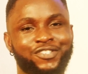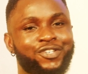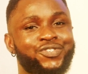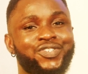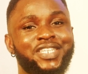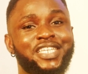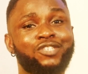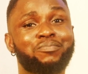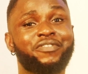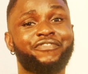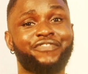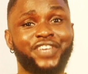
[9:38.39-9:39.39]
So you need to
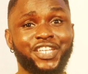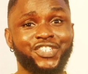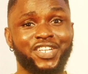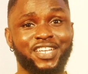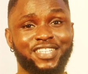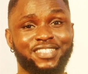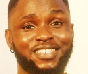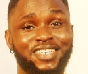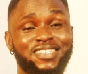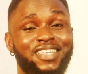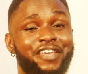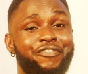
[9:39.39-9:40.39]
be vigilant.
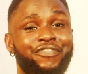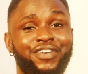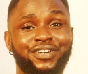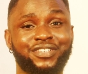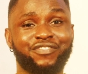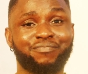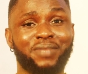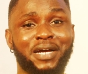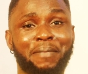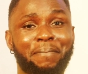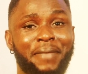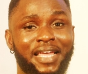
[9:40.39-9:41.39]
Is he fond of
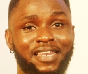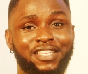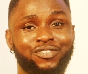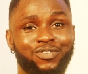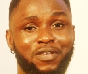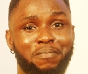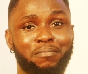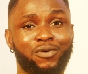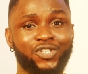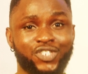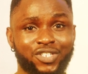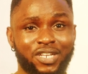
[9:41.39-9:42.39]
blackmailing you
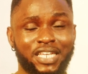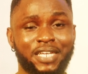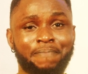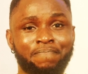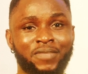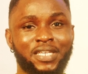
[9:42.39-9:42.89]
emotionally?